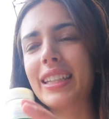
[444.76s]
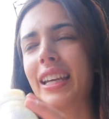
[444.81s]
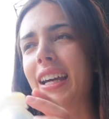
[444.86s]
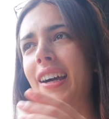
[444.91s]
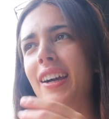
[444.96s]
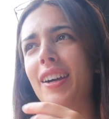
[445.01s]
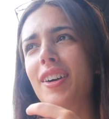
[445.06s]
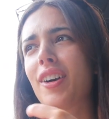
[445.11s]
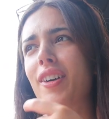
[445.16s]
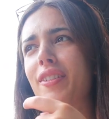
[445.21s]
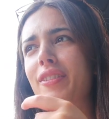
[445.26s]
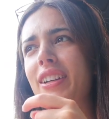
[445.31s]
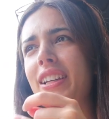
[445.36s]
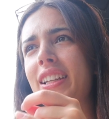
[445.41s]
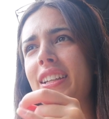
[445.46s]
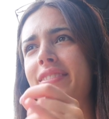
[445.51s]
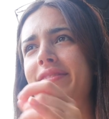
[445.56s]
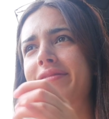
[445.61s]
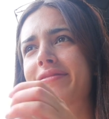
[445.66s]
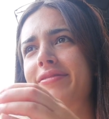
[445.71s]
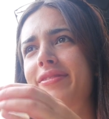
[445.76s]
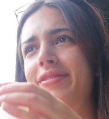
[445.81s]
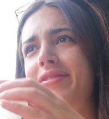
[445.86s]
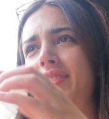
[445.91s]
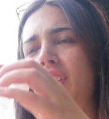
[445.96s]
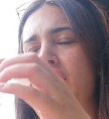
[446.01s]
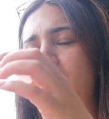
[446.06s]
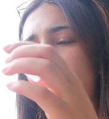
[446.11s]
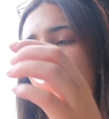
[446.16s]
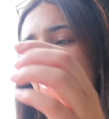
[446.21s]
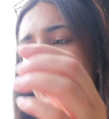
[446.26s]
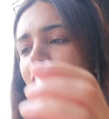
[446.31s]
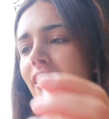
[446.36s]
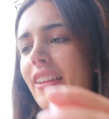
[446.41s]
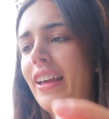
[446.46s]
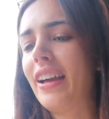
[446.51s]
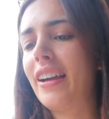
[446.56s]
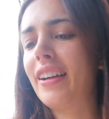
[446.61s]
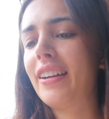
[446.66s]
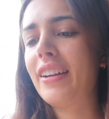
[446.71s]
Yeah, I can't really convert
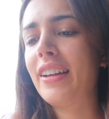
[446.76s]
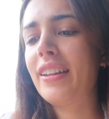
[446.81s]
that.